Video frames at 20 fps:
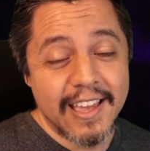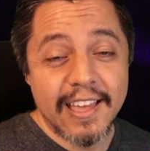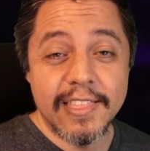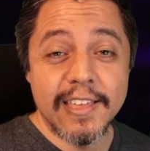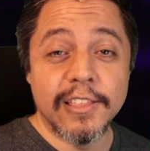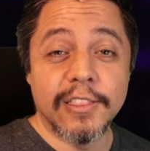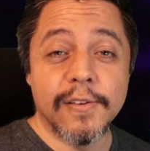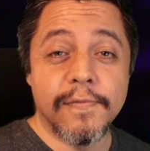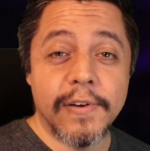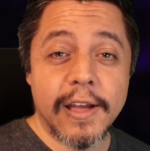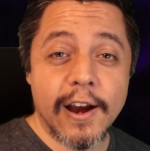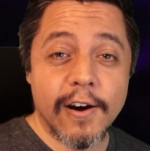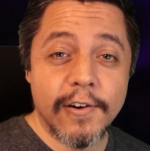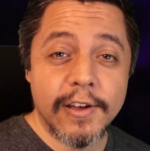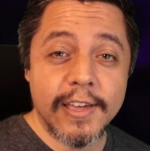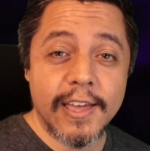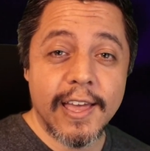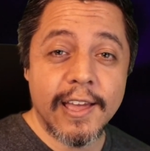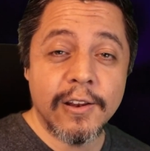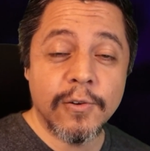And at the
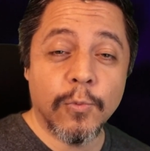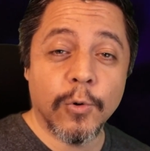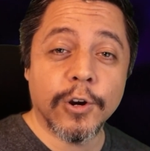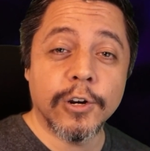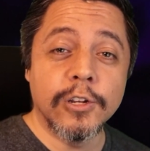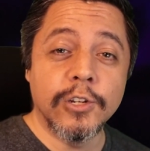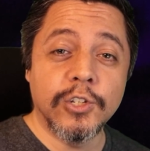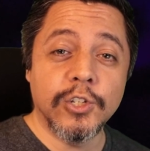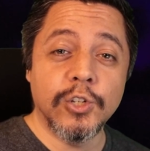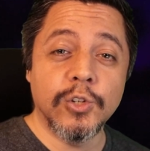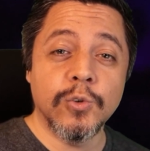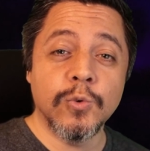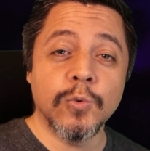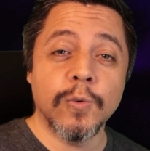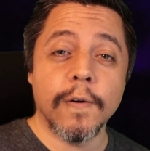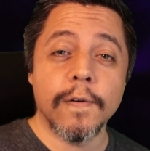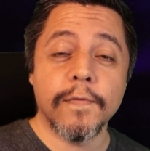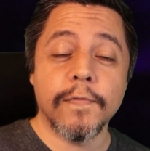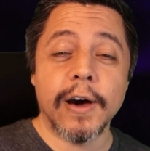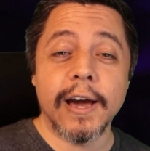very end, we're going to
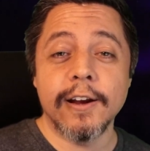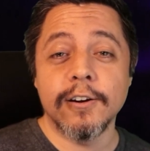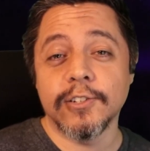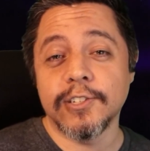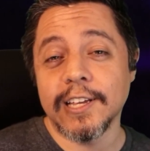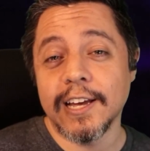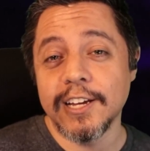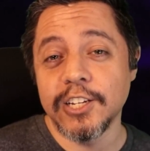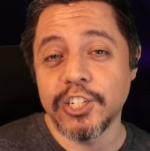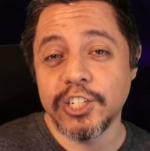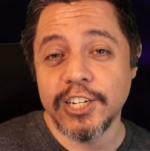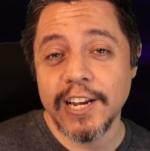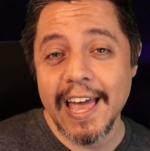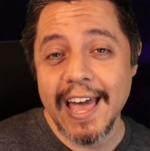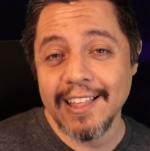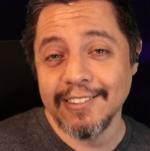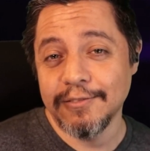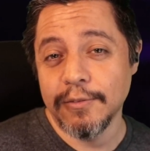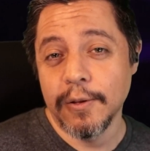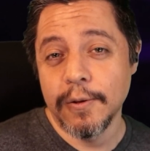do fireside
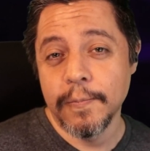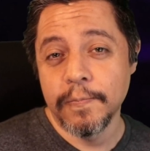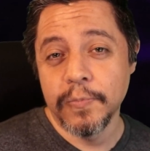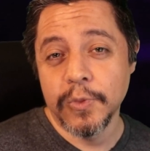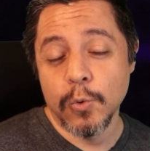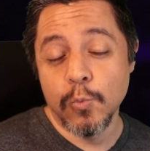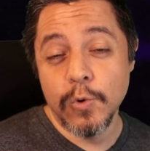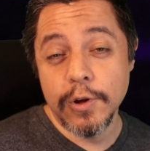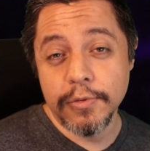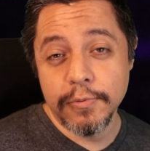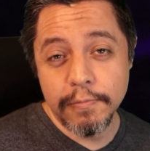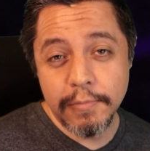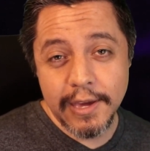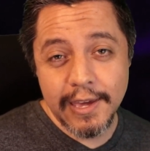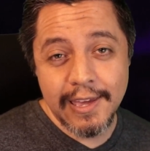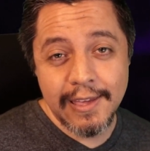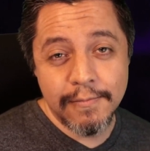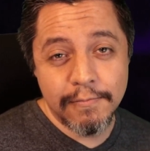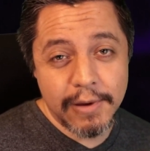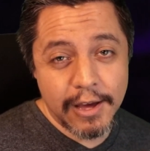chat with
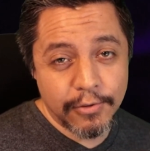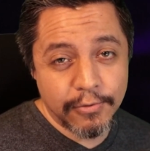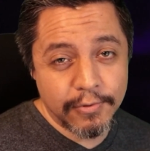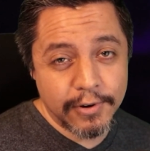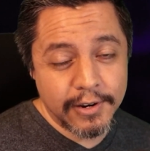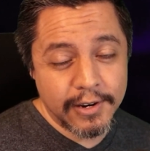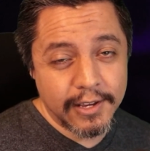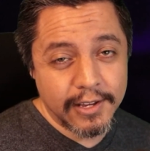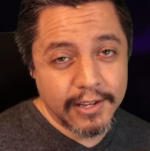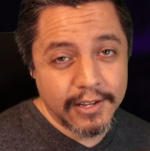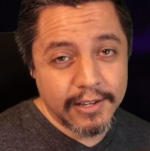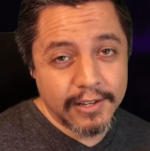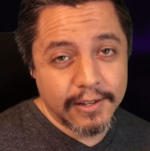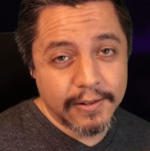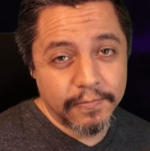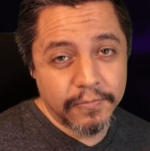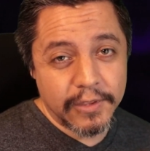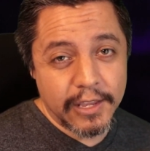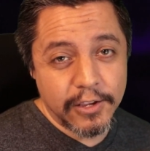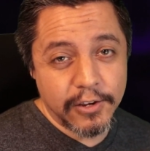me, Method,
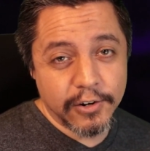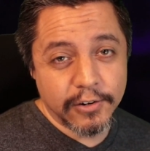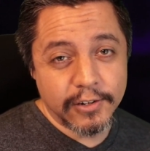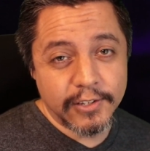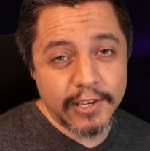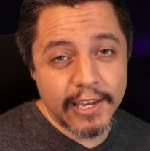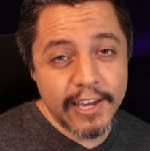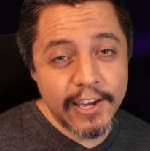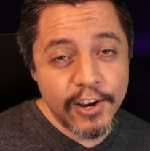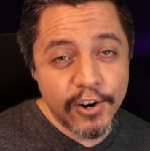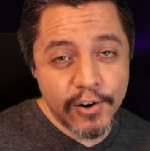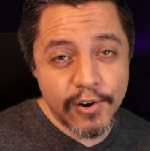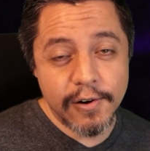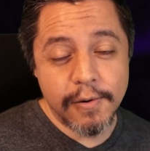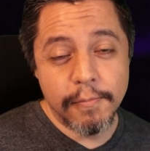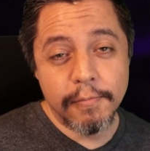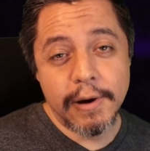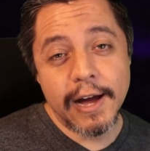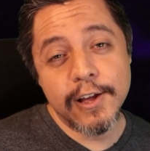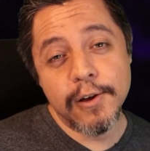and you're going to
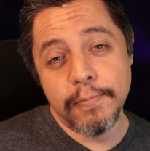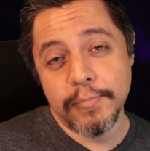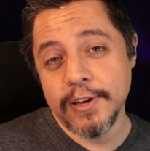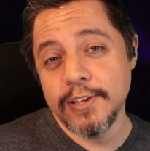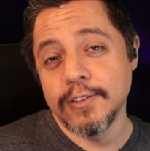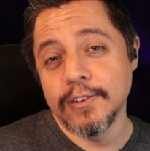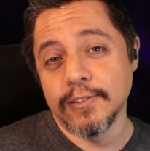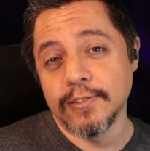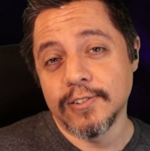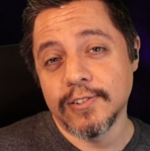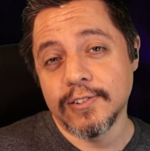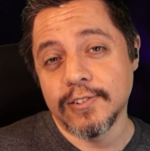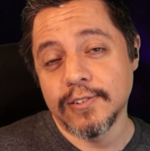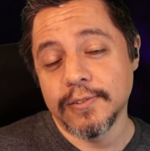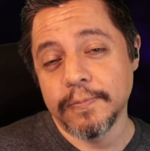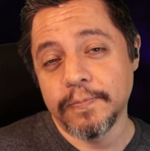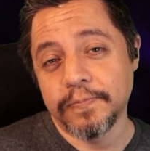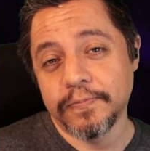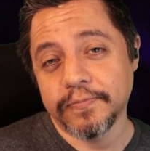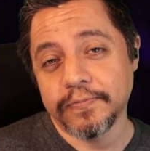hear my opinions.